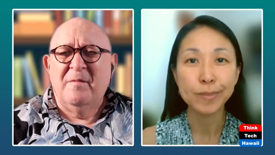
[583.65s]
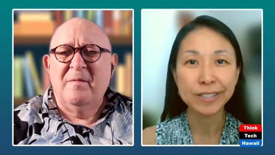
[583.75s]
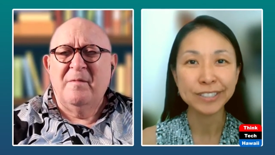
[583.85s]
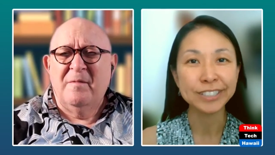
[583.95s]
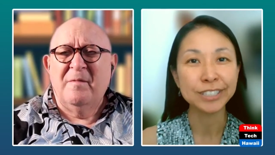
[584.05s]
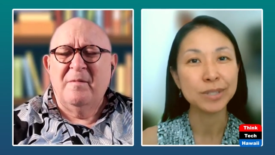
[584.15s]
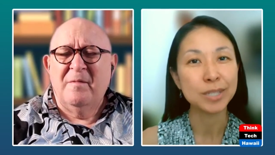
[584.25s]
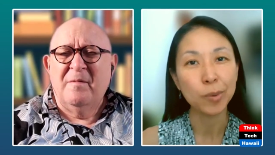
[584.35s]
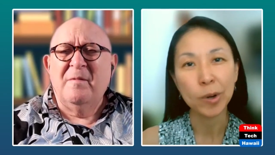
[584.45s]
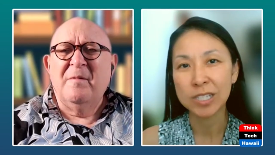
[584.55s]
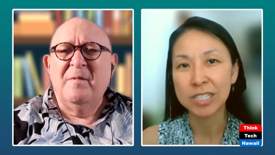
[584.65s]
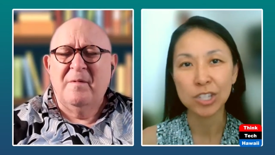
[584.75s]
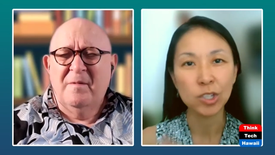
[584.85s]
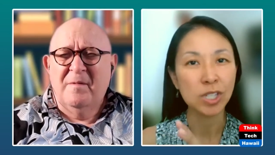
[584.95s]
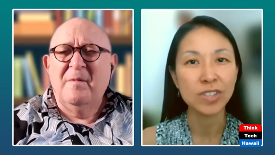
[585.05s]
Speaker 1: bills. We support each
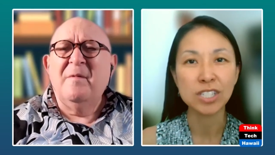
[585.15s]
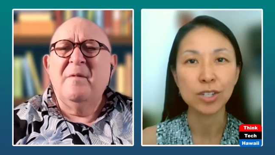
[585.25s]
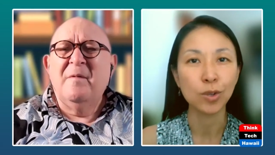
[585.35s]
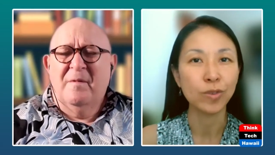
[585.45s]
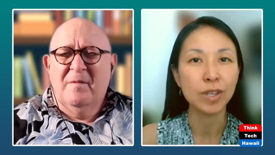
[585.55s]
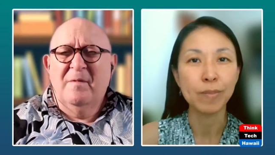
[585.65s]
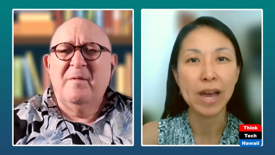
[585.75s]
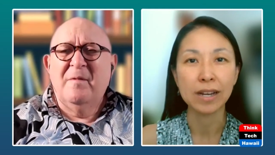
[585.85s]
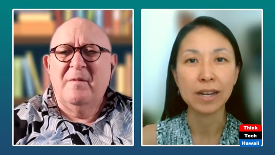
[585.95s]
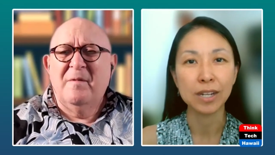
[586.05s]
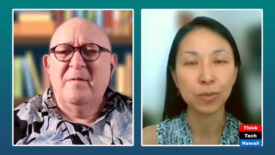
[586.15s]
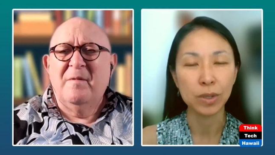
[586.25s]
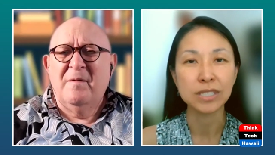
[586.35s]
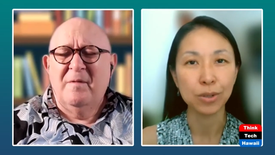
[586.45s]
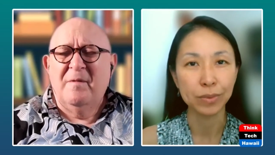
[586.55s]
other, give each other feedback, and it
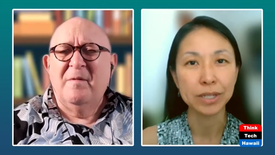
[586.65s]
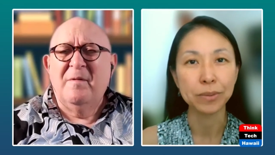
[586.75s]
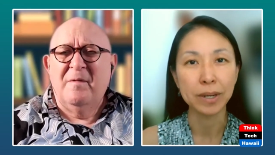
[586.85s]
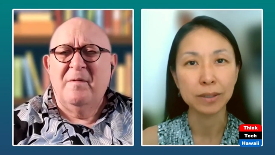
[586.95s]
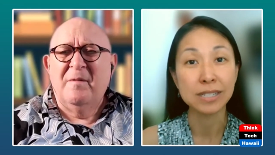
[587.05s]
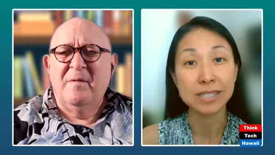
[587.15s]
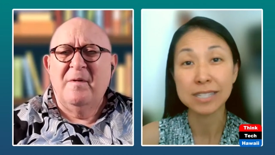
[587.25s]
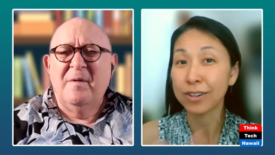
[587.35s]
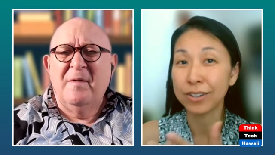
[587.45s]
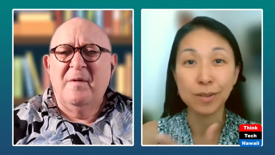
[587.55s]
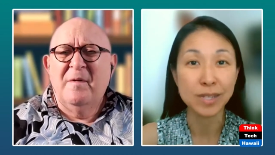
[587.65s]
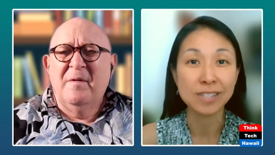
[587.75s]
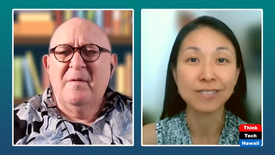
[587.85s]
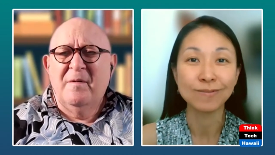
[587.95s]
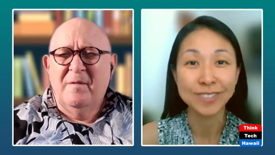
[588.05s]
works out really well because these are going to
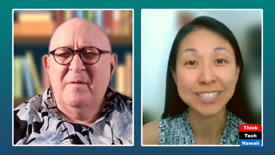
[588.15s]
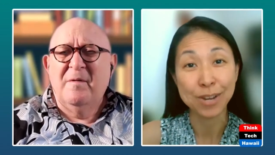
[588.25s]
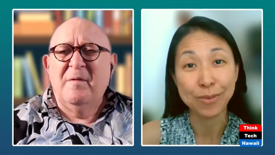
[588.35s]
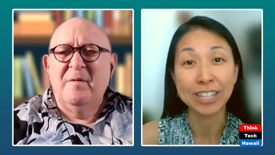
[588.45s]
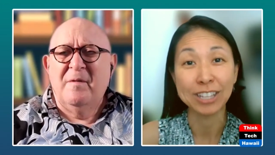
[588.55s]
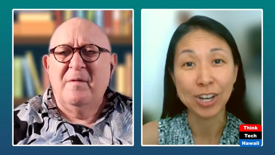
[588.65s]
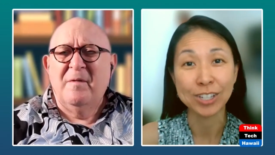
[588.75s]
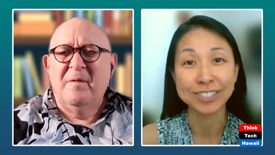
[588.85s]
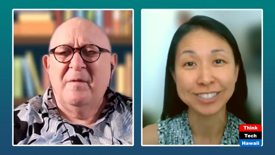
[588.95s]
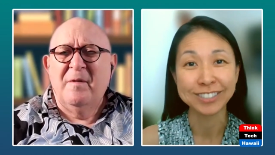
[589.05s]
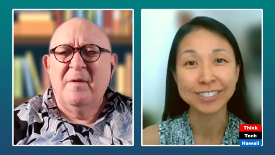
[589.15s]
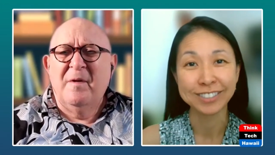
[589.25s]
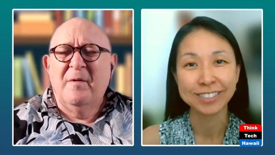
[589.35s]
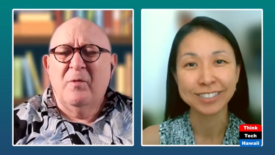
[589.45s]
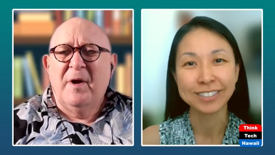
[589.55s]
be statewide laws.
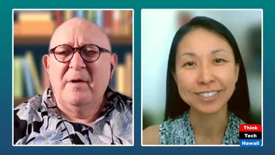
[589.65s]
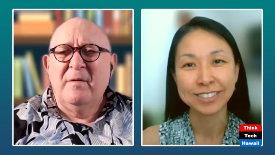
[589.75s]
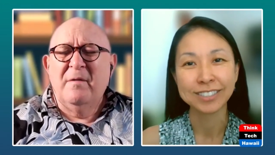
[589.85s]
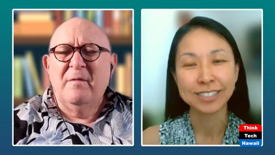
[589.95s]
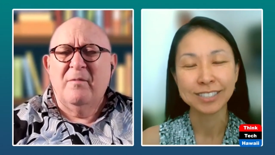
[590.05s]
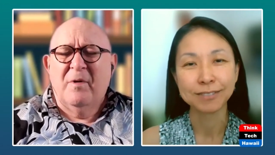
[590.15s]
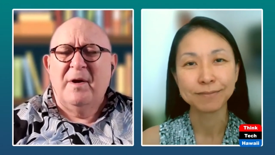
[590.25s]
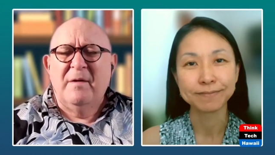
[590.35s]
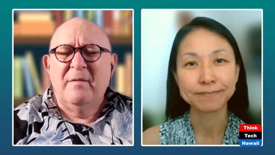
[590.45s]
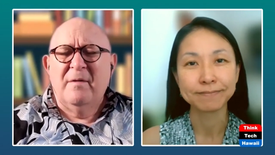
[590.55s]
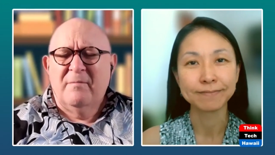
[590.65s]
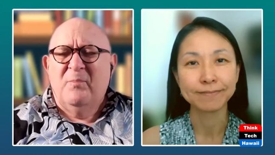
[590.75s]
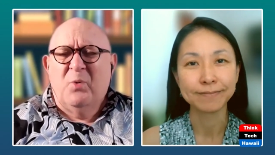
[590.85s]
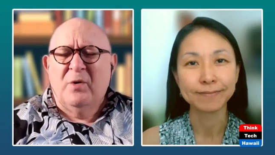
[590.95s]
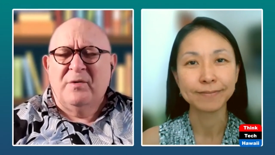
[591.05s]
Speaker 2: Right.
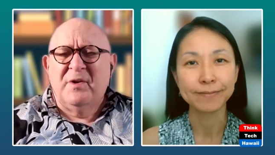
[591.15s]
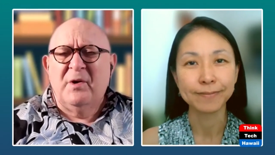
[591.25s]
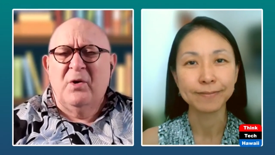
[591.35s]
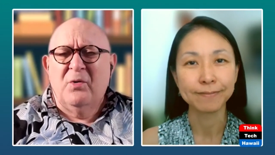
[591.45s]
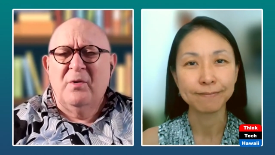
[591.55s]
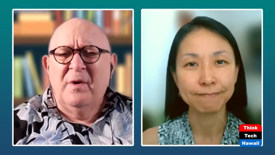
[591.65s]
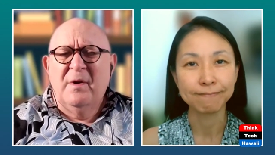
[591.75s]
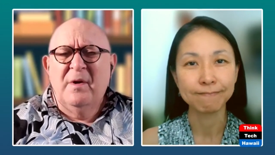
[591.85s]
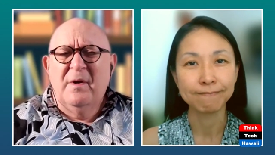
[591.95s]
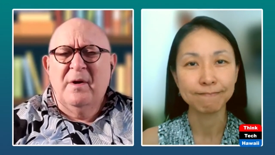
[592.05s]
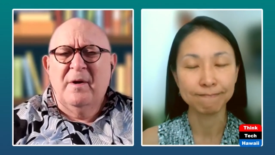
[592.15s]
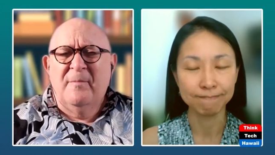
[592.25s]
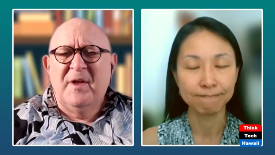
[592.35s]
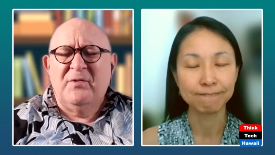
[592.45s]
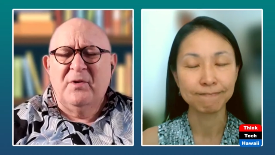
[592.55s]
Important to know
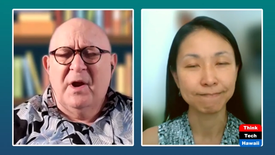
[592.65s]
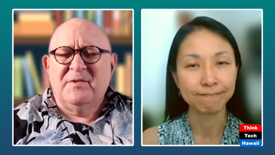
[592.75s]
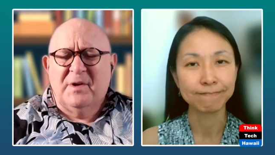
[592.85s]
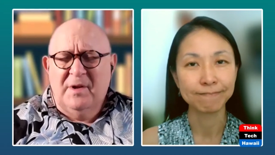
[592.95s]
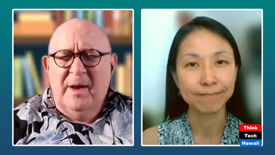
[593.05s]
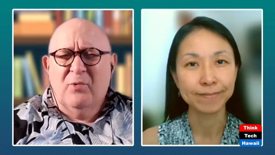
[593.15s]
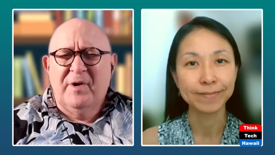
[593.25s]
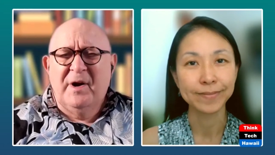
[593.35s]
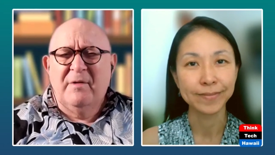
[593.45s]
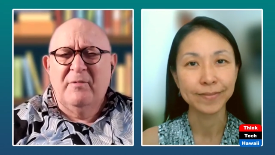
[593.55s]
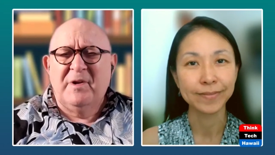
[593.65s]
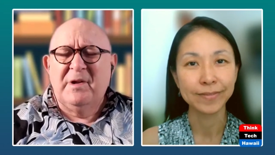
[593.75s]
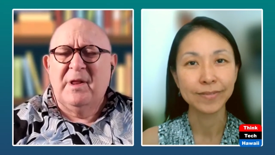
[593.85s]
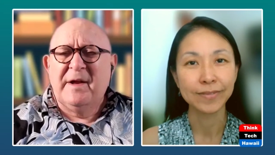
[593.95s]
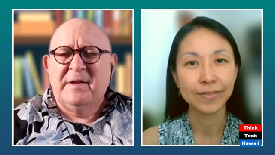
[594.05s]
that you guys collaborate. I really
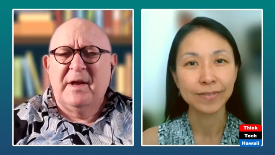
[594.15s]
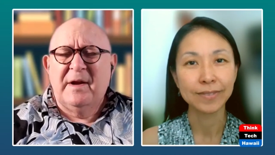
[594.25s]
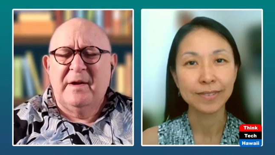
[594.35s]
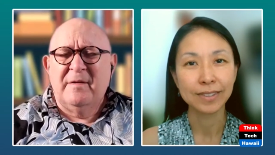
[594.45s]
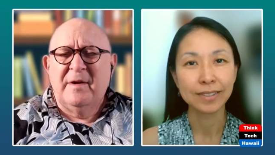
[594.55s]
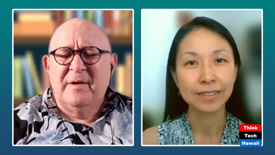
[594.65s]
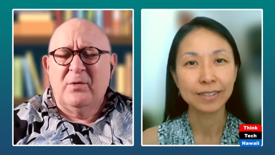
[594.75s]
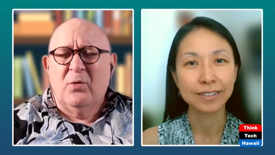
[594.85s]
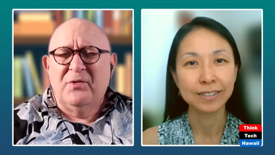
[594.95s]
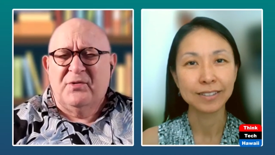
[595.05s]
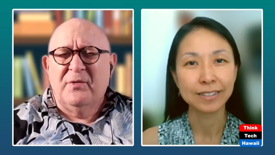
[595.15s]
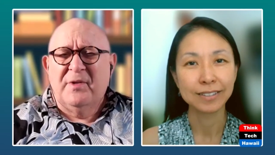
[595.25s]
like that, and also